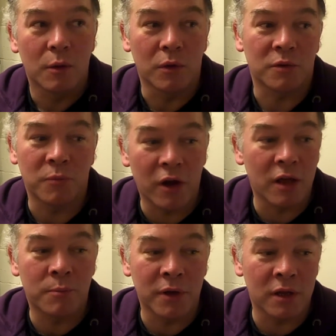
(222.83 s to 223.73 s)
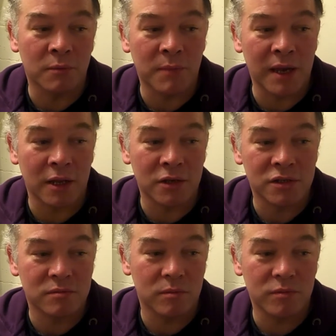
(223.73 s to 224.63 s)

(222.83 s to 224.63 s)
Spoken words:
will admire Bernard Manning's